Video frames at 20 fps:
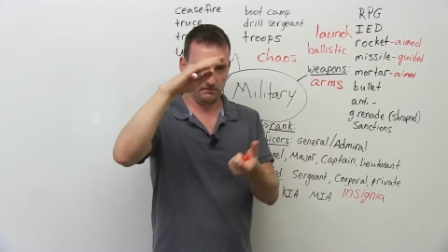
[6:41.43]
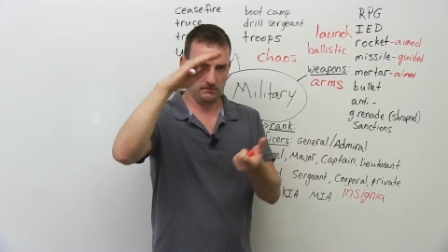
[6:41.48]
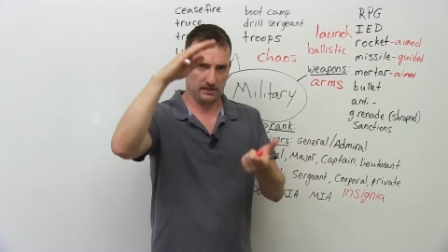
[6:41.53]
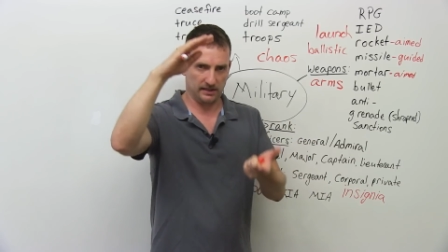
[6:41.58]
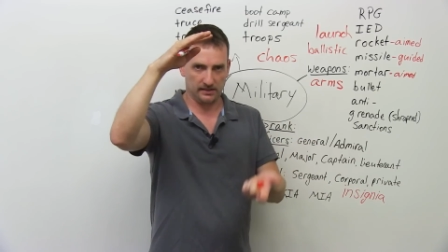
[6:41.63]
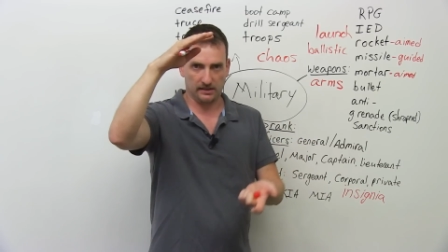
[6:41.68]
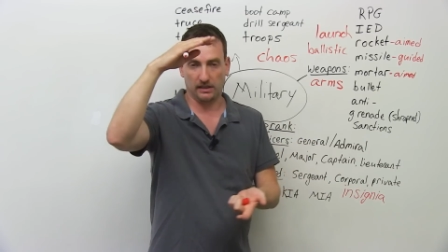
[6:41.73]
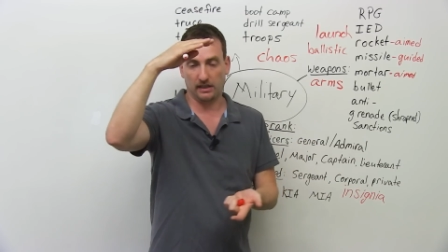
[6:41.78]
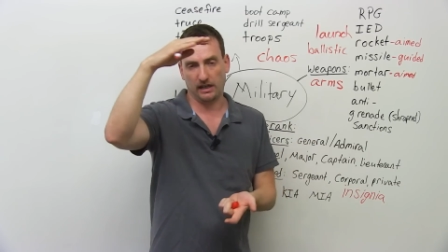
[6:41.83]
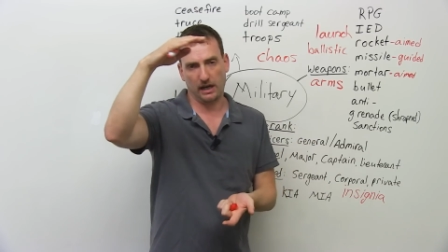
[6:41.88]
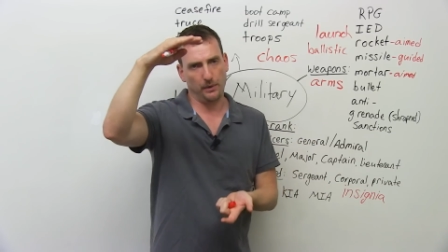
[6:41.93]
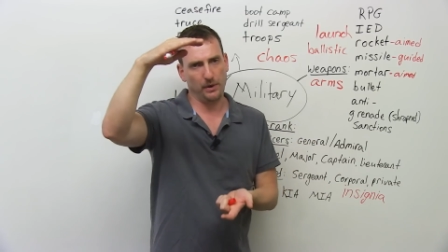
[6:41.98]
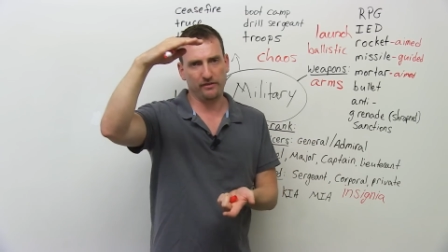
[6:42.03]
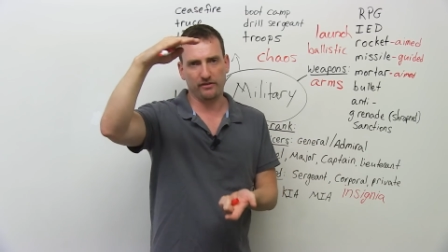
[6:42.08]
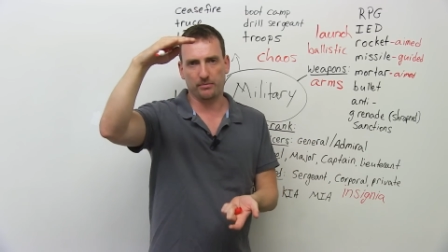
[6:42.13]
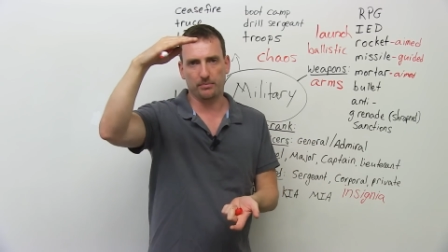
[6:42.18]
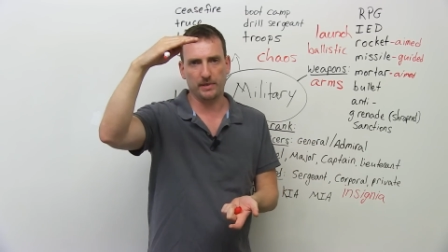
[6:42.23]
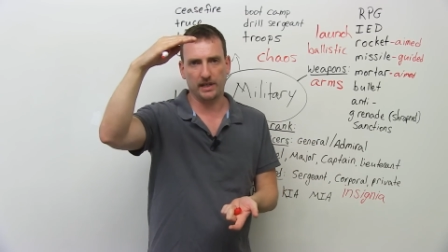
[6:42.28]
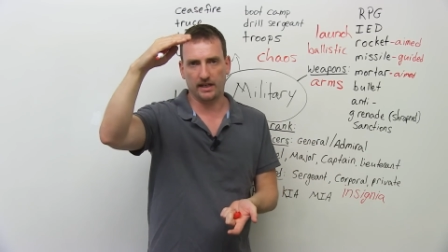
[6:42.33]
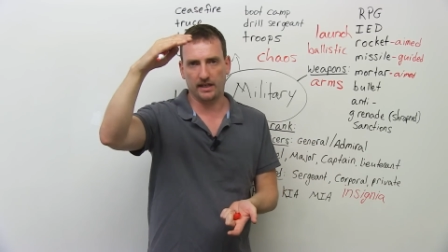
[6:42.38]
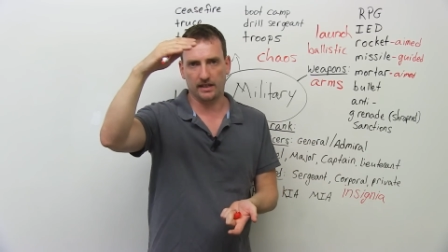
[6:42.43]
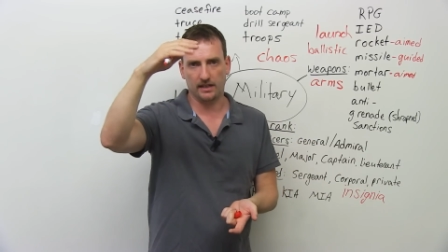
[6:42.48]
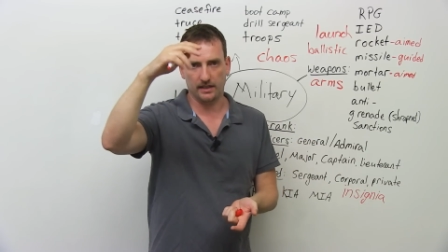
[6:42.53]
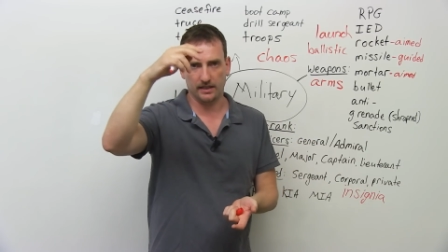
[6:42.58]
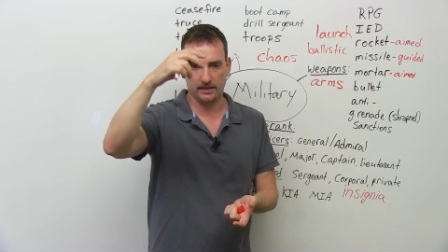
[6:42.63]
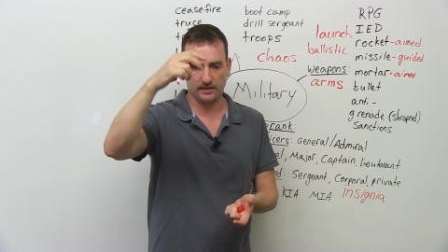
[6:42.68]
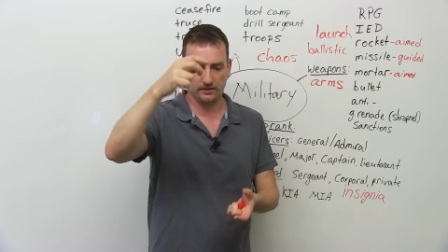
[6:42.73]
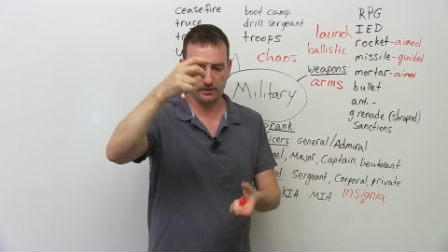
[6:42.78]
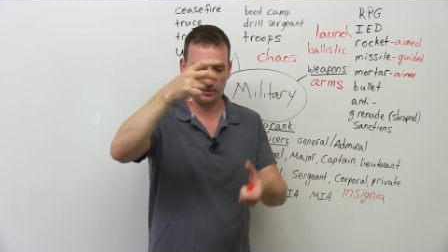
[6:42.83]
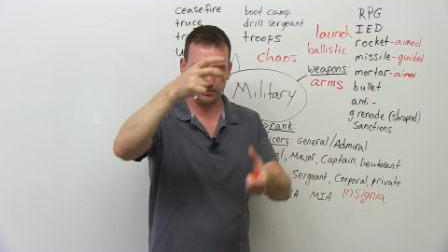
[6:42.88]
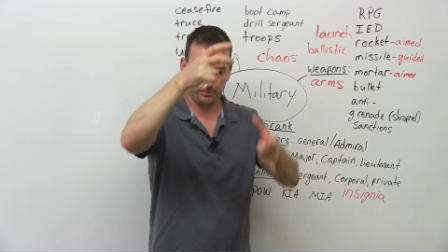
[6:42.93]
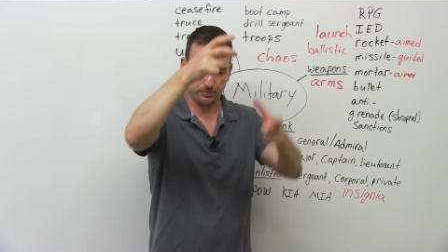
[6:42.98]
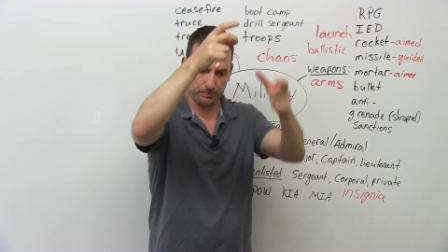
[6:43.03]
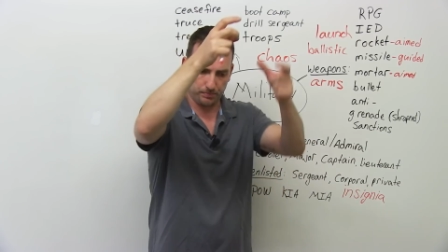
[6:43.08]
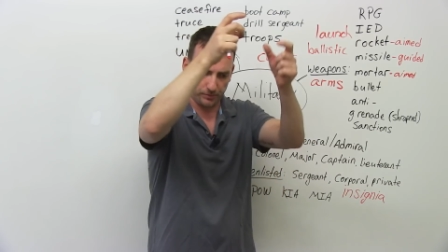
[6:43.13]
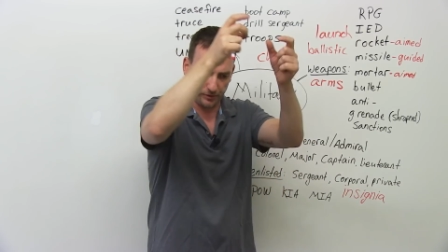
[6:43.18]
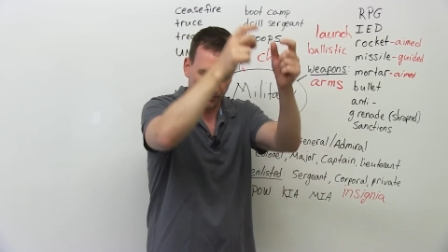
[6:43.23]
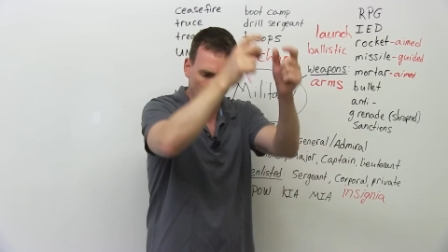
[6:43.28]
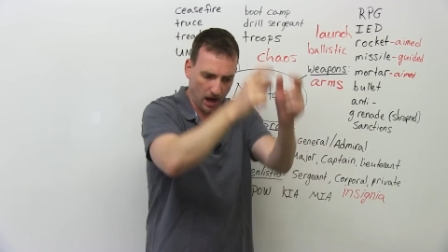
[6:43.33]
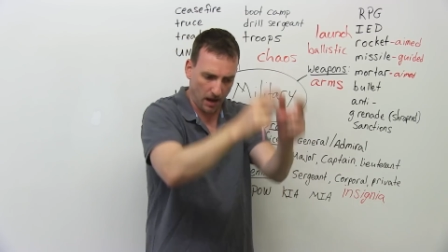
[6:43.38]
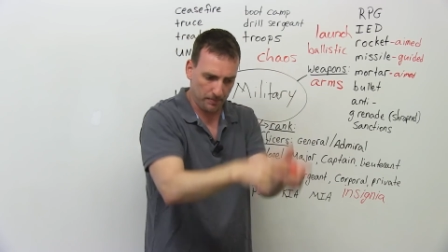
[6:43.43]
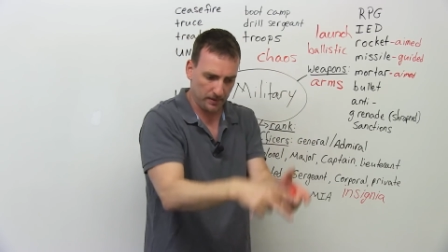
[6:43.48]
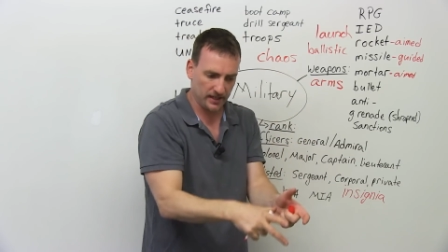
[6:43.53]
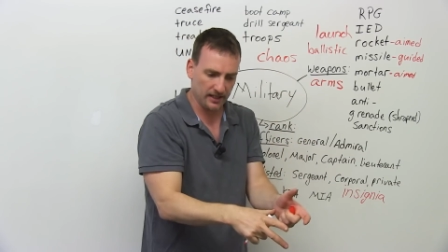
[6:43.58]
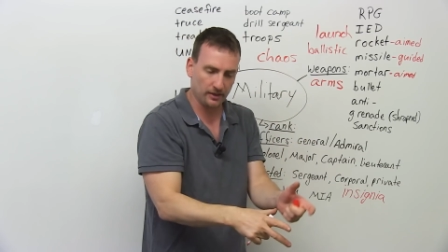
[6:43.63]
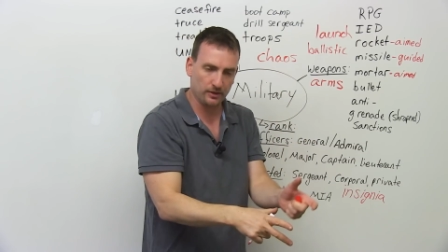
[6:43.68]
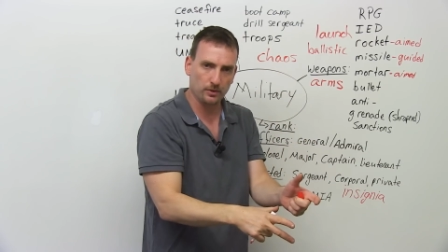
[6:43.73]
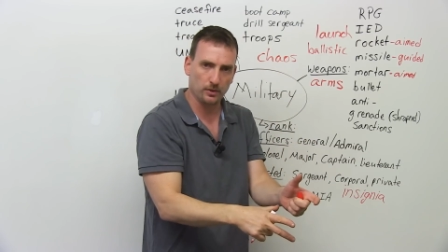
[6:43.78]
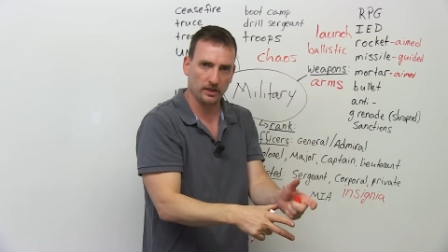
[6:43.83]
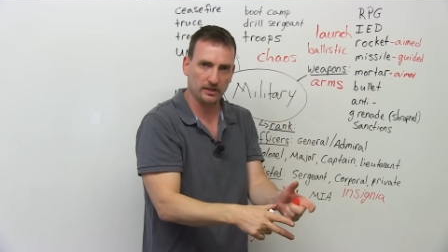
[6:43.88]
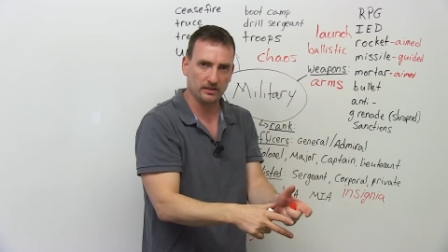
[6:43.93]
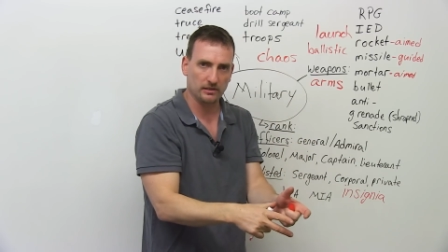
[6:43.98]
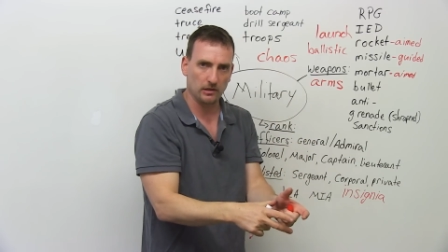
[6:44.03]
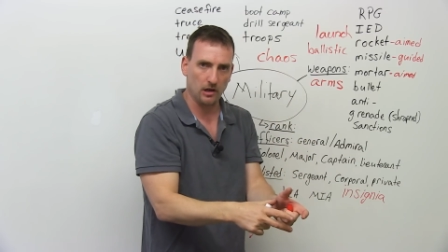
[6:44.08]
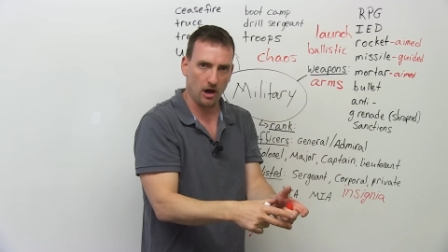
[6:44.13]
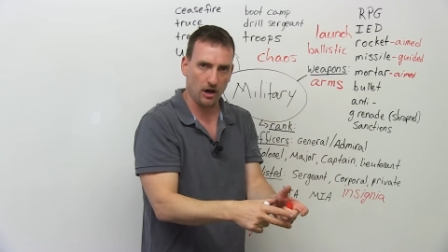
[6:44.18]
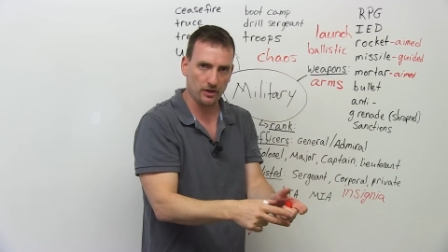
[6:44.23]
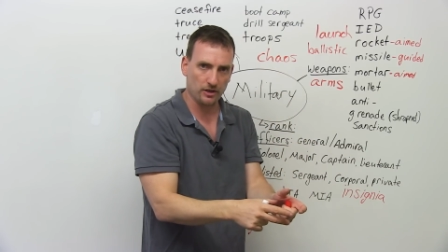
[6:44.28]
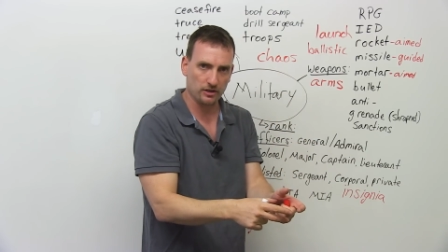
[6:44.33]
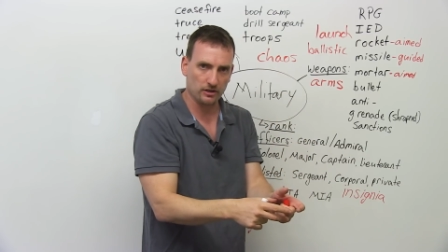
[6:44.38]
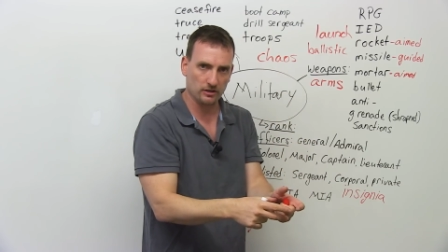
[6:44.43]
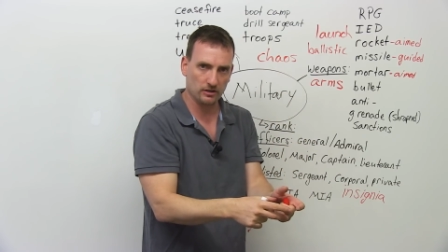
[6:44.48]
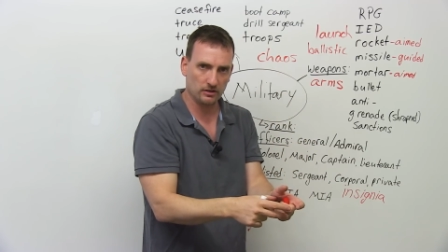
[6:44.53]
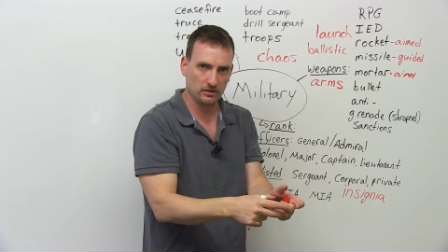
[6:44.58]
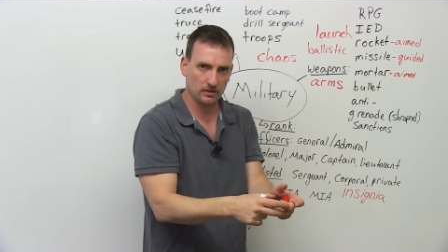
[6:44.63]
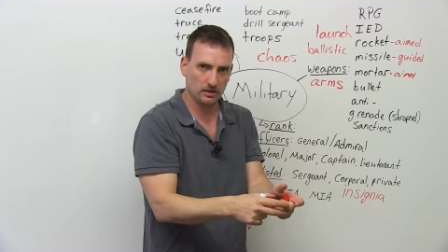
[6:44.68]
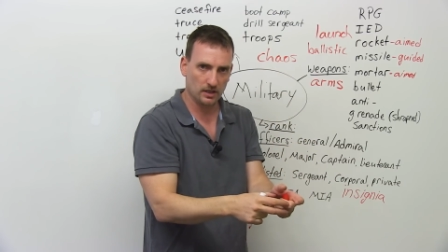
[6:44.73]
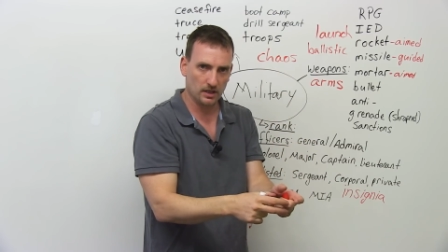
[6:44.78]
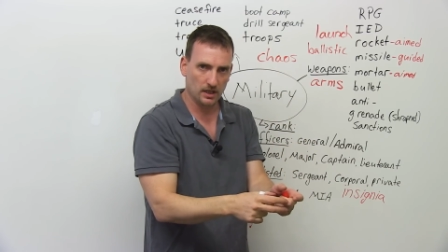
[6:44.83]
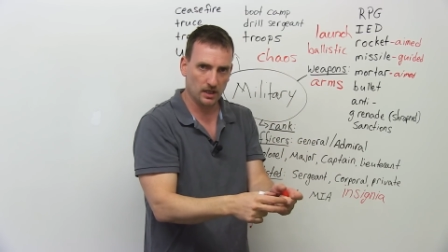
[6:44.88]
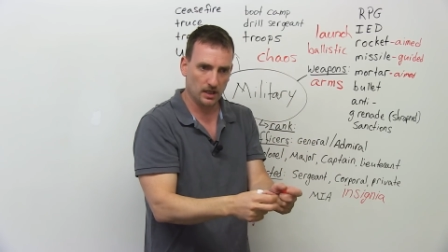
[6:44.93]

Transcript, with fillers: it's a, however big it is, you drop it into its launcher,